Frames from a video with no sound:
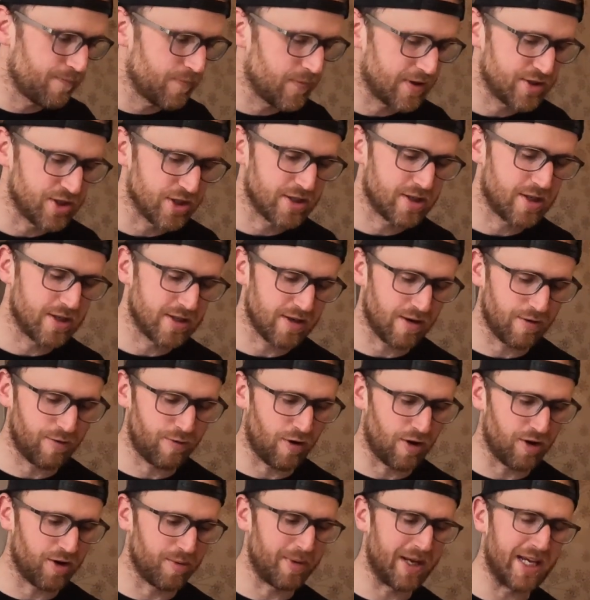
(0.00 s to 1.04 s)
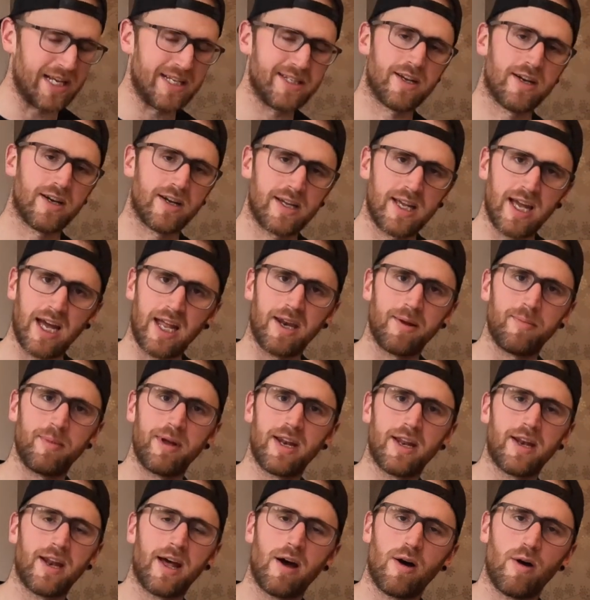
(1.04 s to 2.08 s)
just because I find them easier getting them
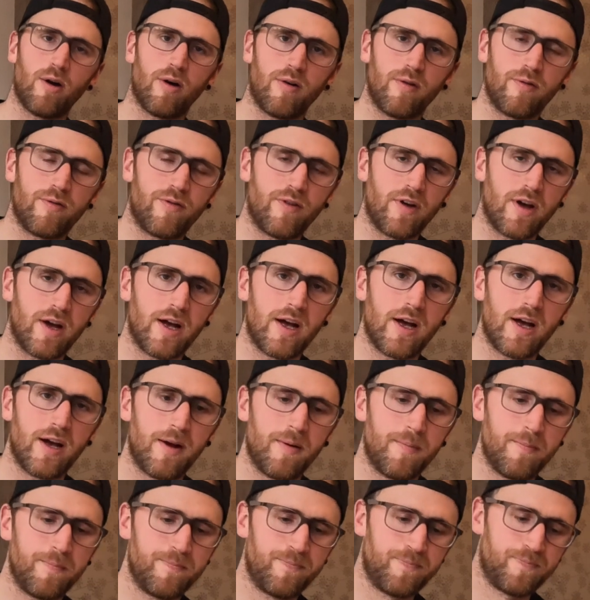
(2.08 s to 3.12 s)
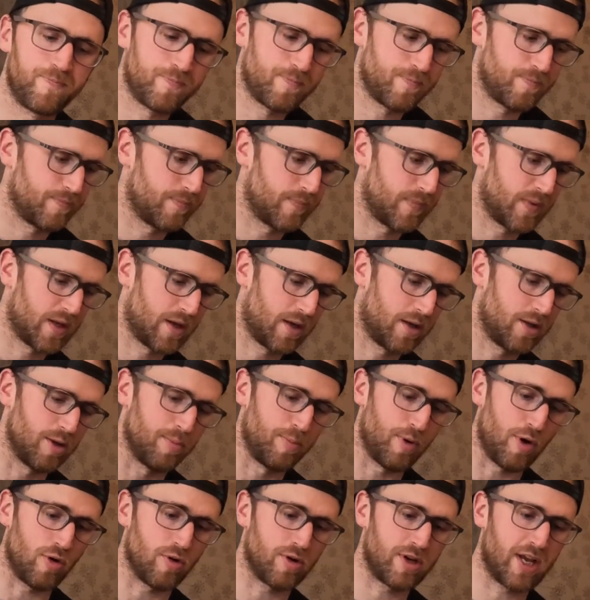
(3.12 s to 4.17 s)
in and out of the
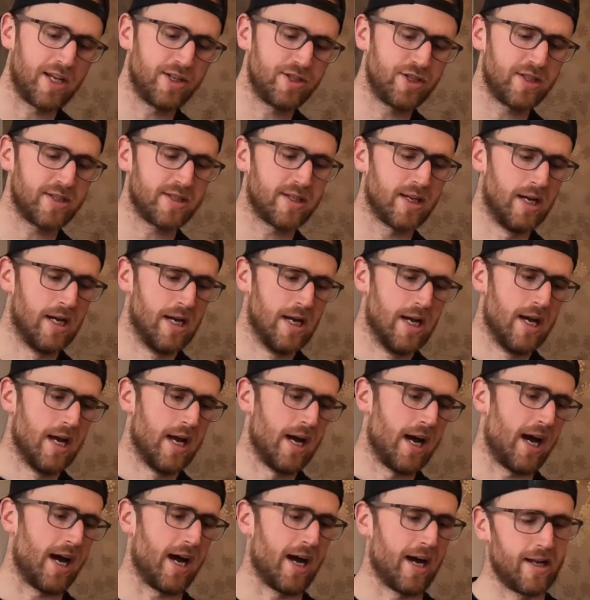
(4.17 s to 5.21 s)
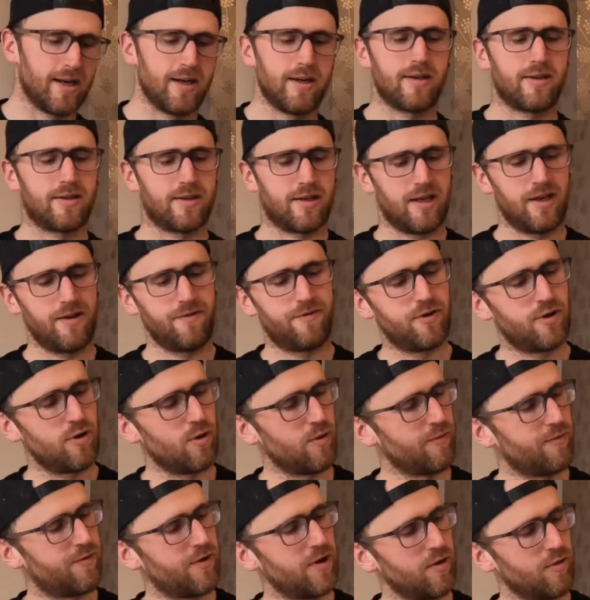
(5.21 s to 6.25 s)
bottle cages. And if you're
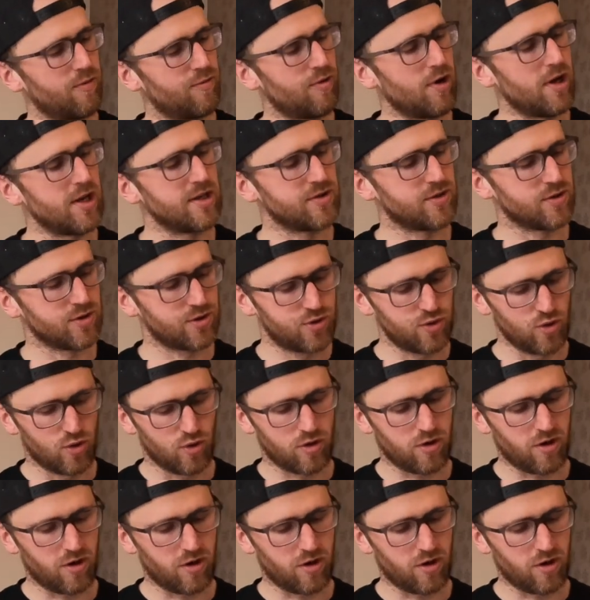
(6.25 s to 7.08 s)
going for little runs or short